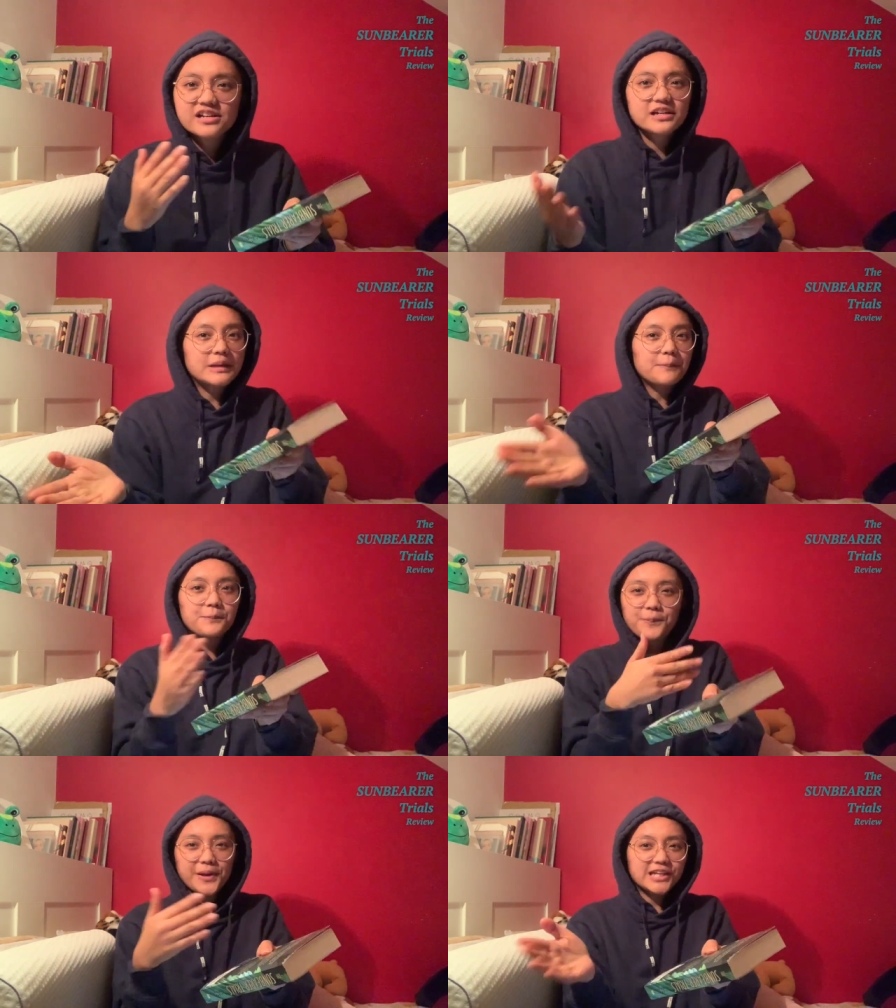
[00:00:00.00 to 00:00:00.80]
The
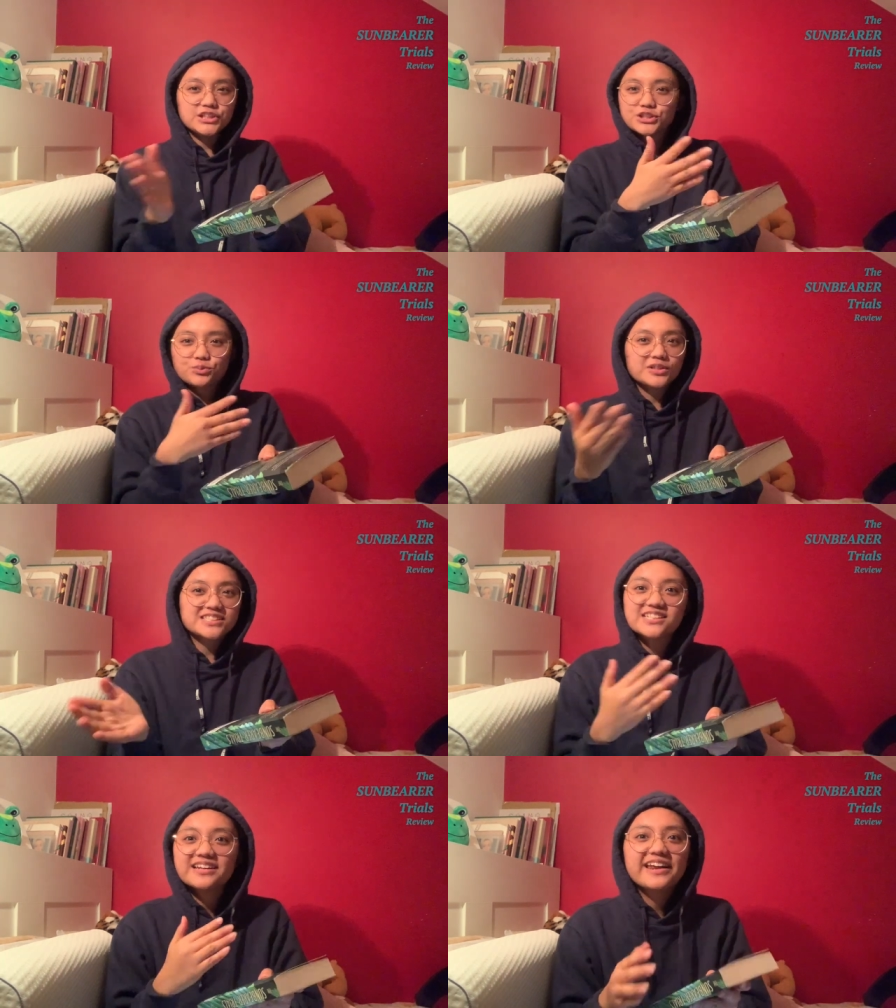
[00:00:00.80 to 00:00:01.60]
pages were
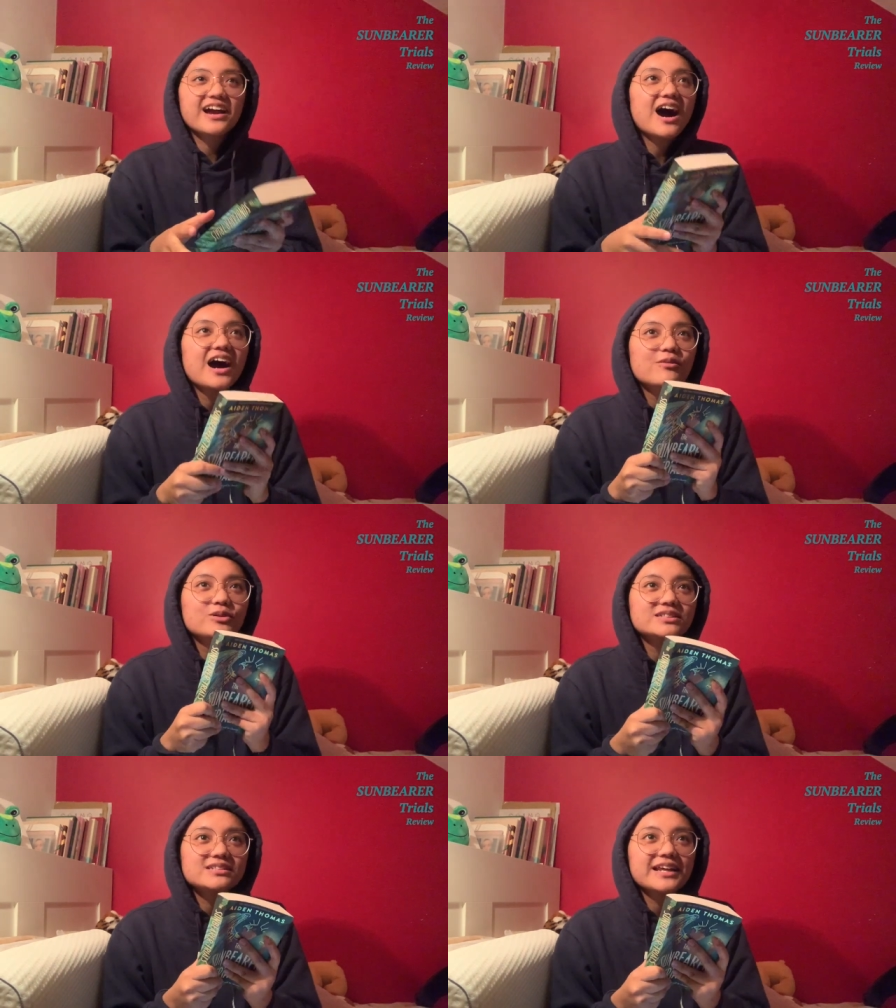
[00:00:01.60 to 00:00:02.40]
turning i
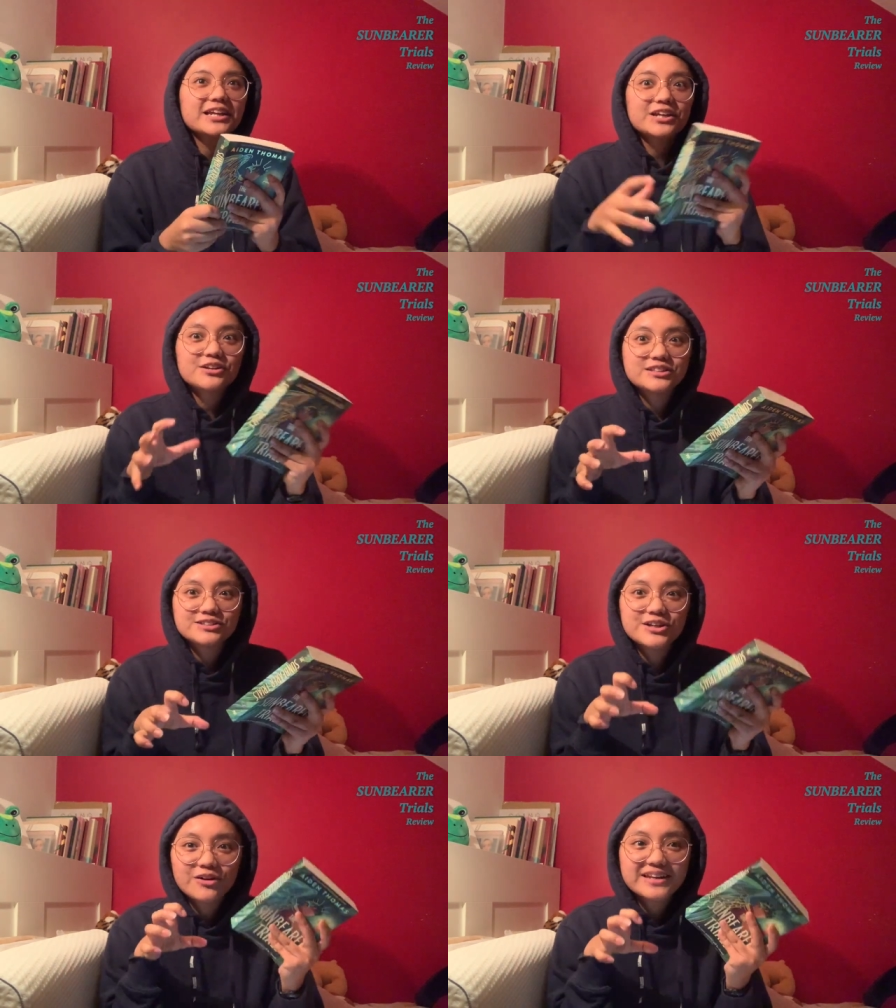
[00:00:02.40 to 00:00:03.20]
was like
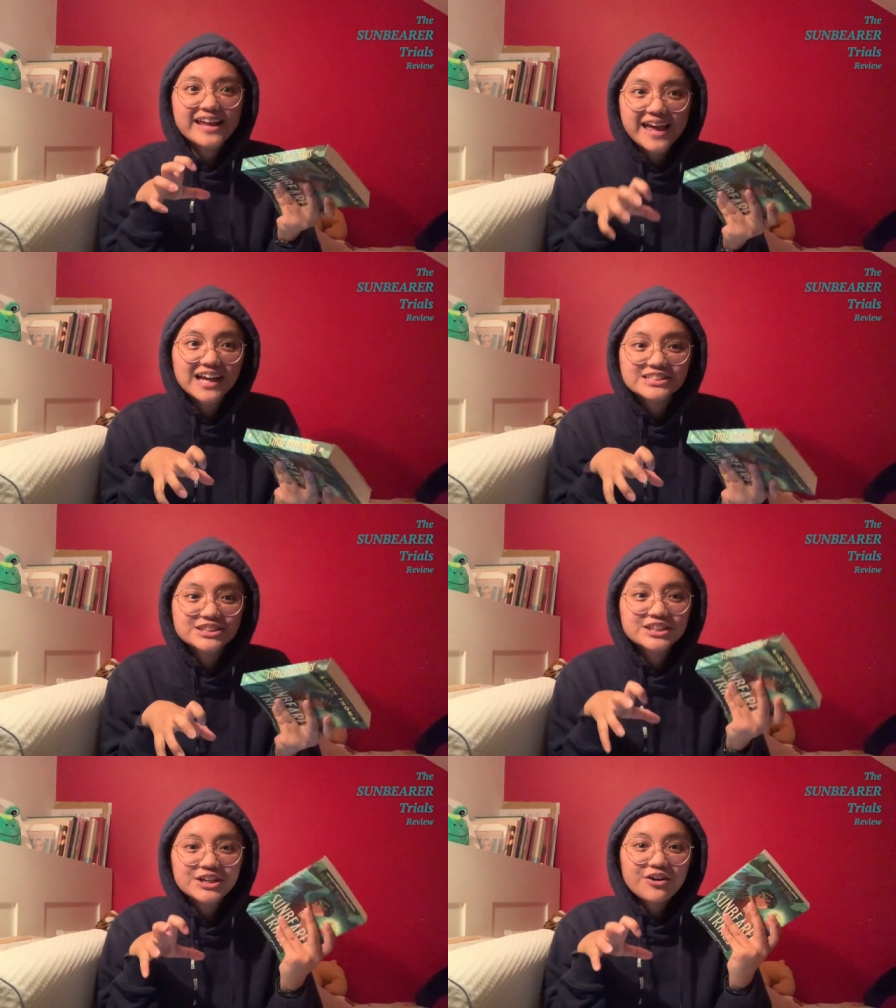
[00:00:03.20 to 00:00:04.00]
literally on the
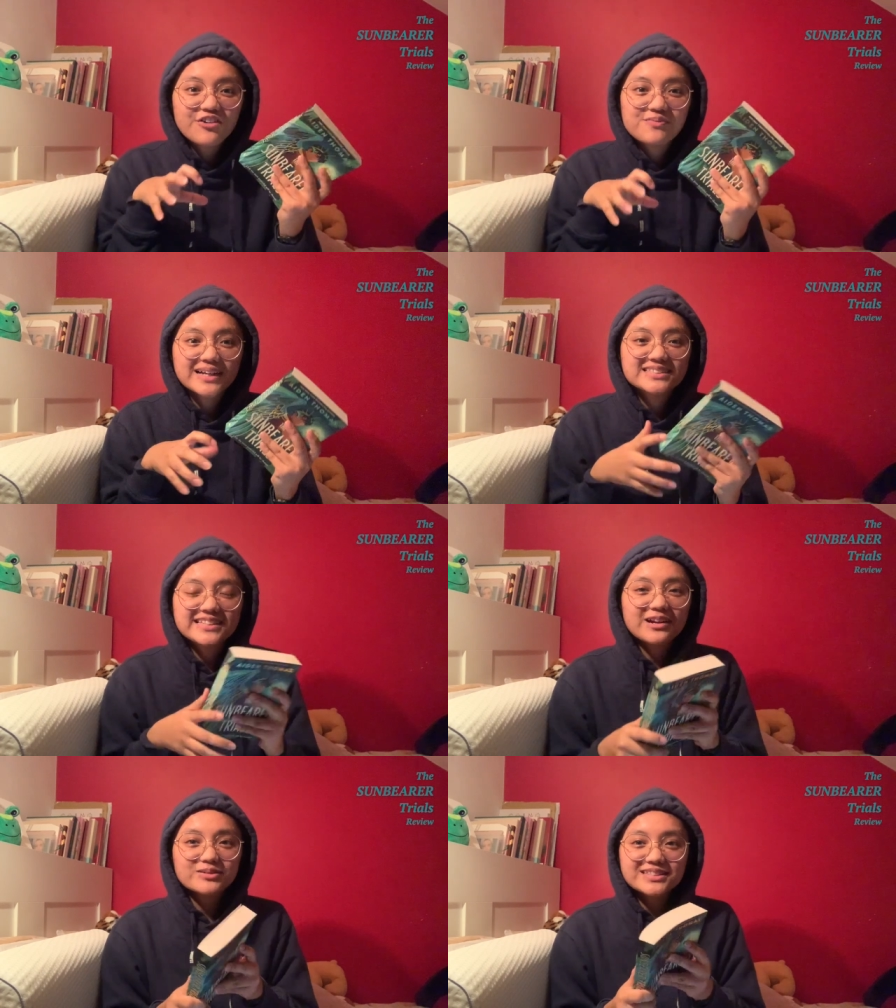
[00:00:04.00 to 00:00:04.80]
edge of my
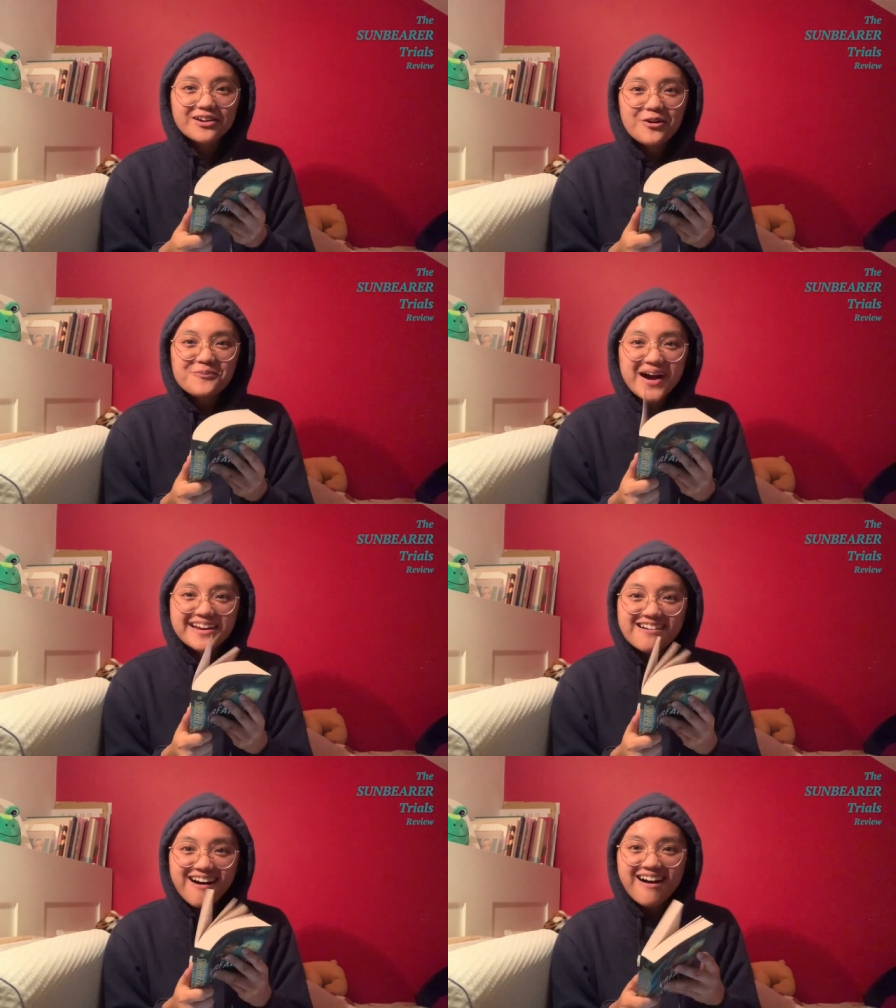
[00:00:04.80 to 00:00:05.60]
seat i was like oh my
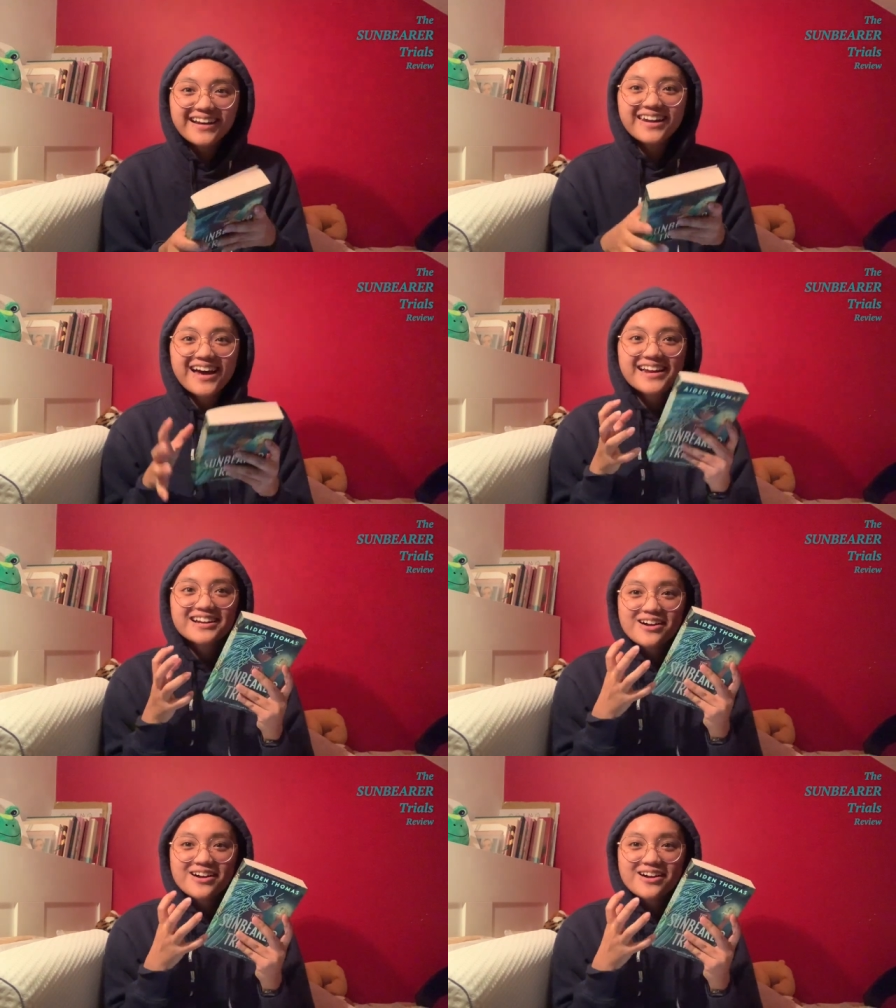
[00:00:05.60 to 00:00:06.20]
god like